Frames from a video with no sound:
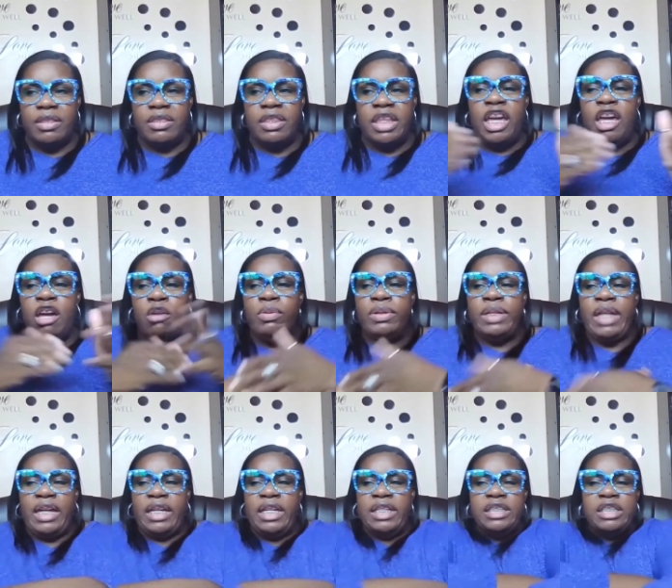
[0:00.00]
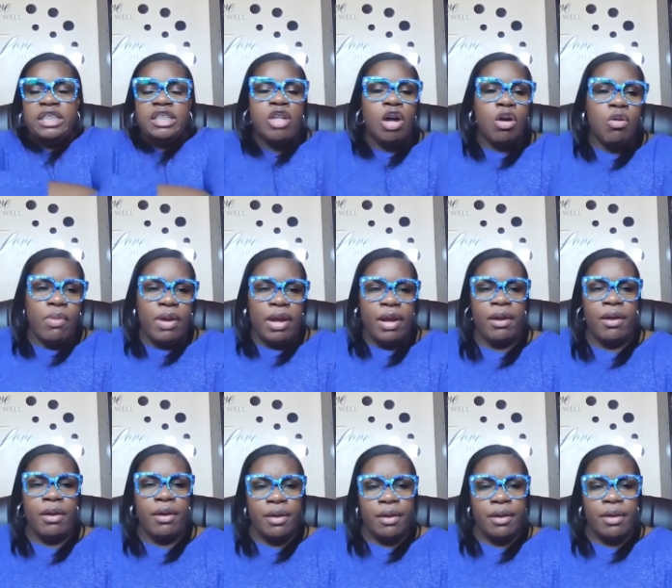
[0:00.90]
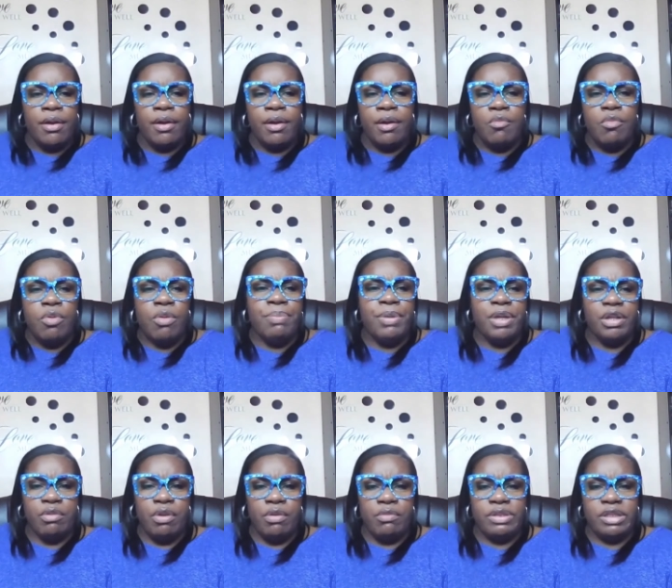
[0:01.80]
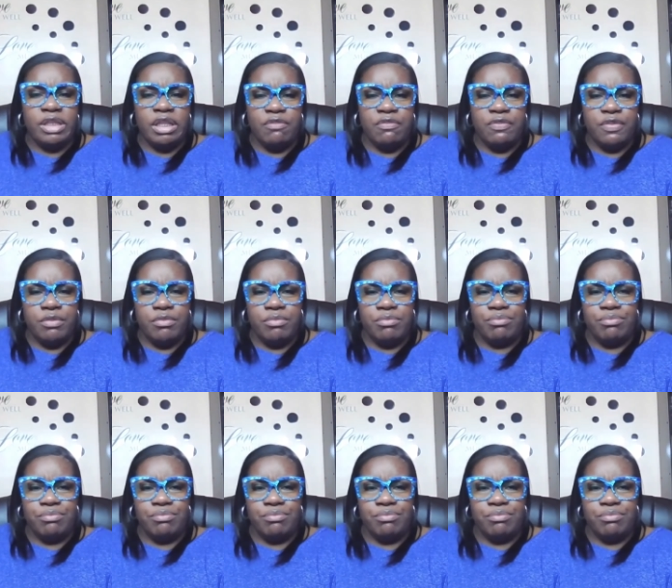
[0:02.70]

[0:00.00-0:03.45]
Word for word: Then, when that gets us nowhere, we're bitter and resentful.